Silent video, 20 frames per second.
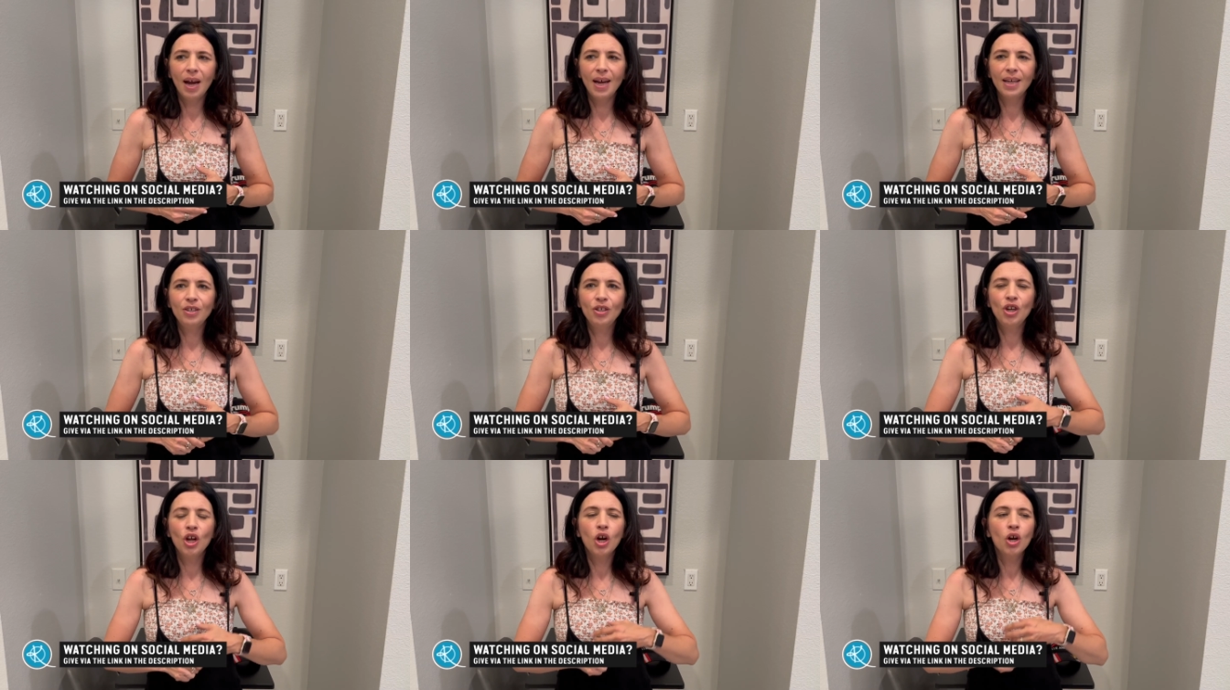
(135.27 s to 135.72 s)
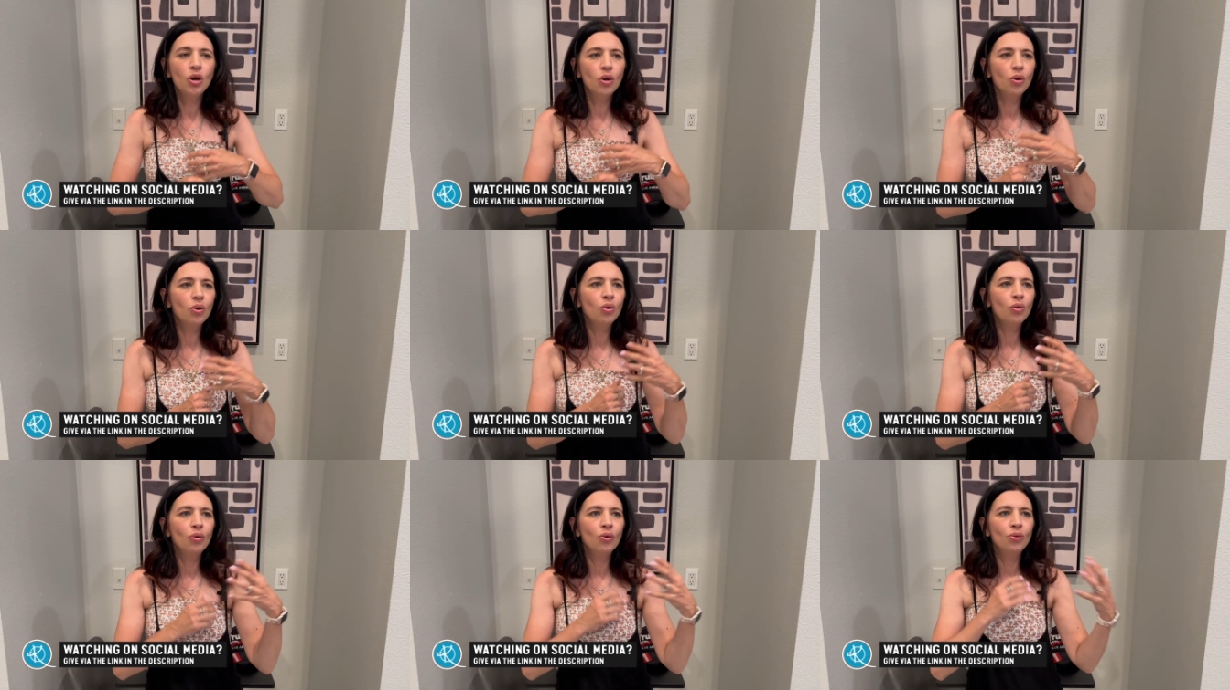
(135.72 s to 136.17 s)
I
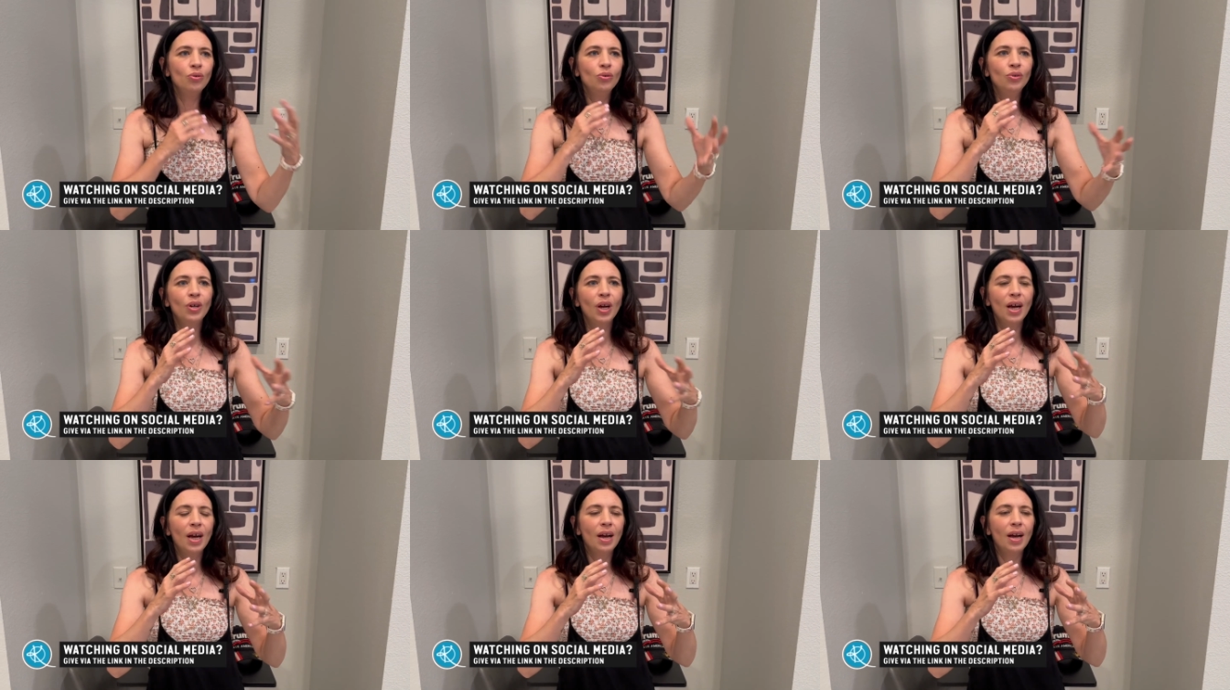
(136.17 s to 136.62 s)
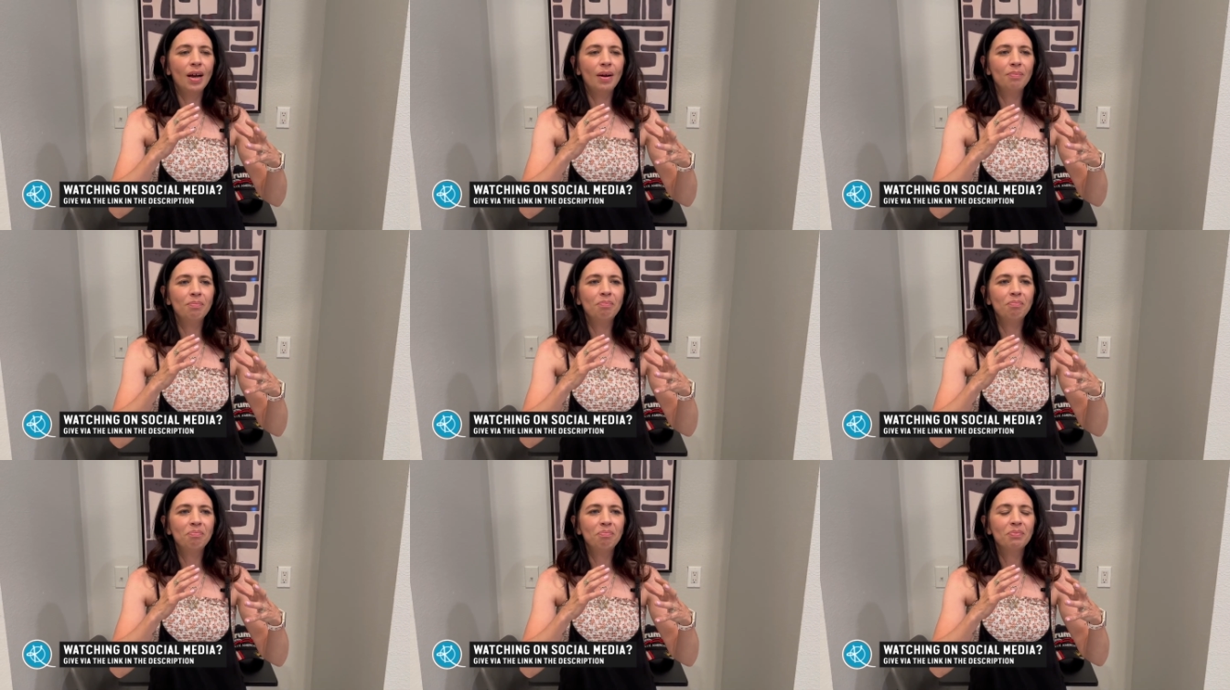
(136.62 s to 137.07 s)
know
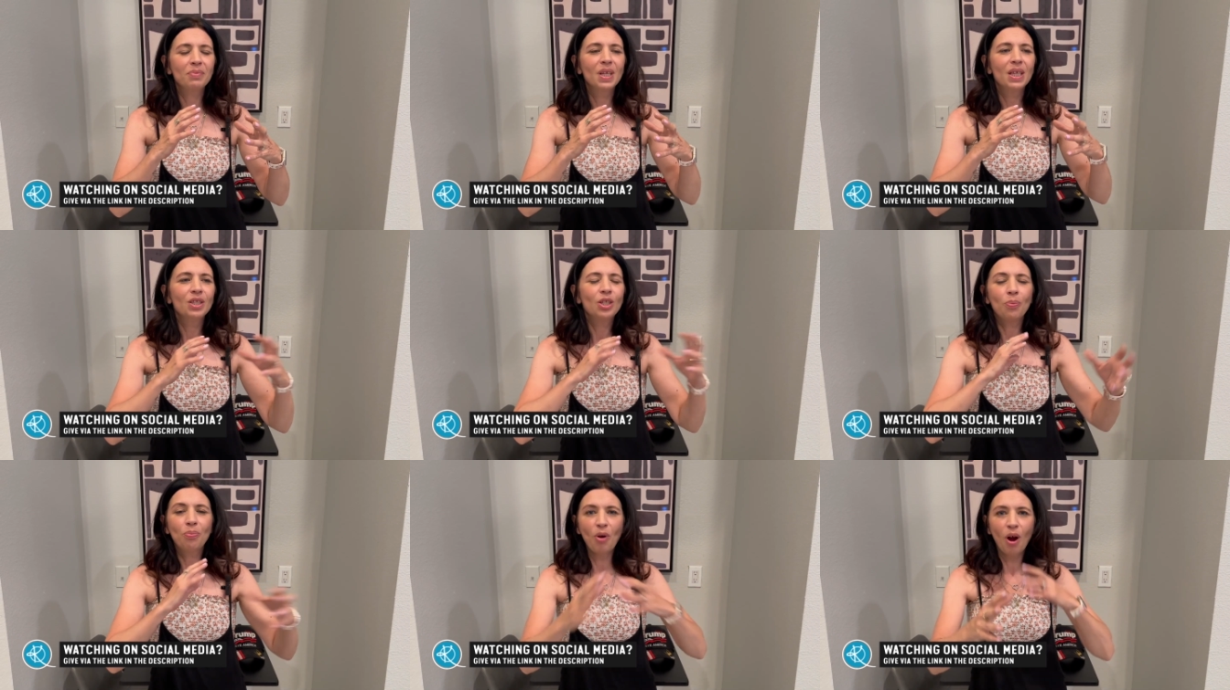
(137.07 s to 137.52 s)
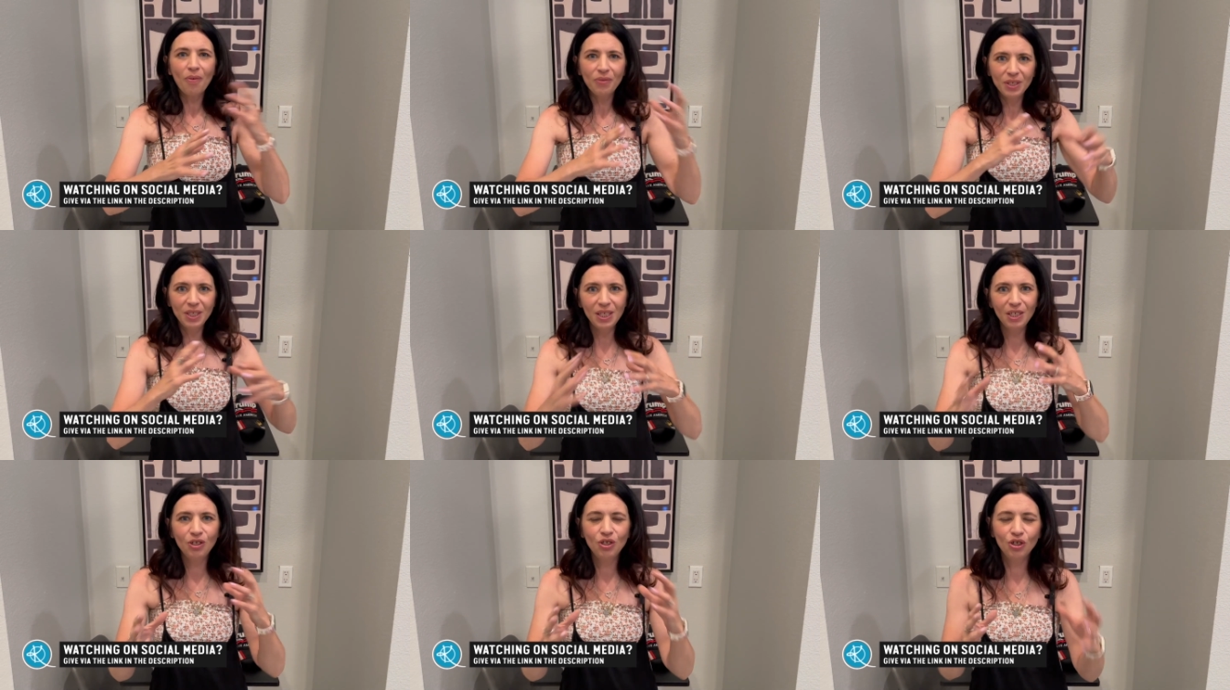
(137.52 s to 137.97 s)
um, the
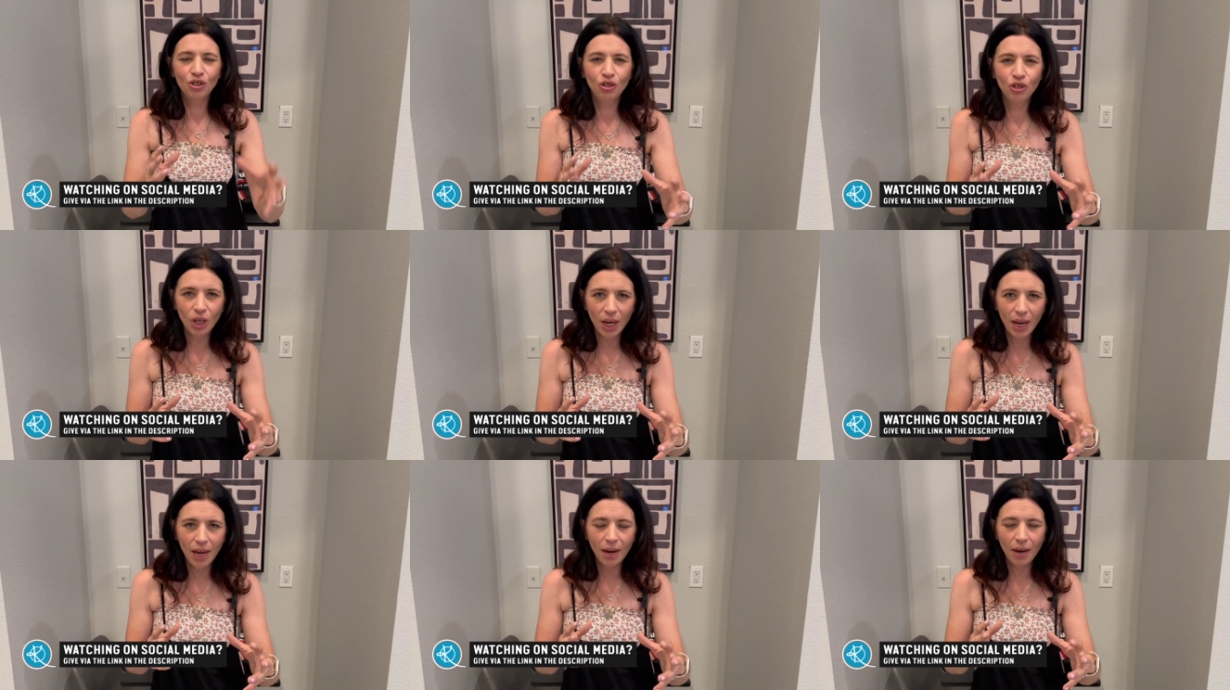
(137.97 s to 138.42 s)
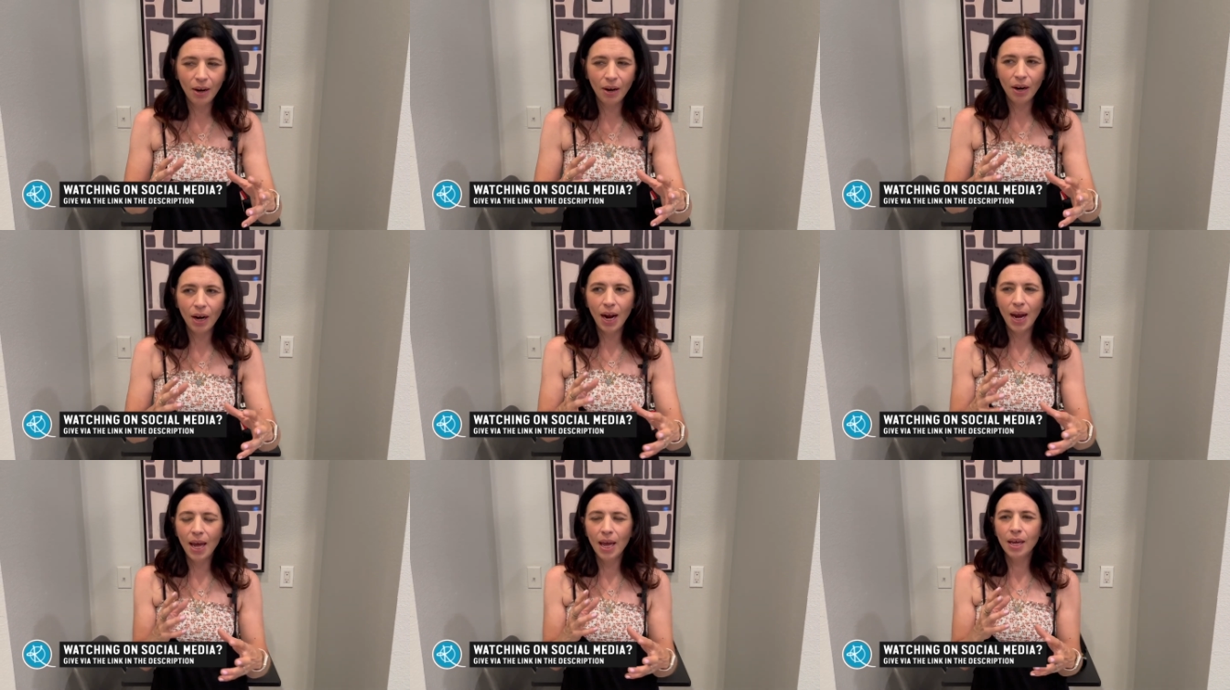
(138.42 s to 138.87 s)
prophecies to share.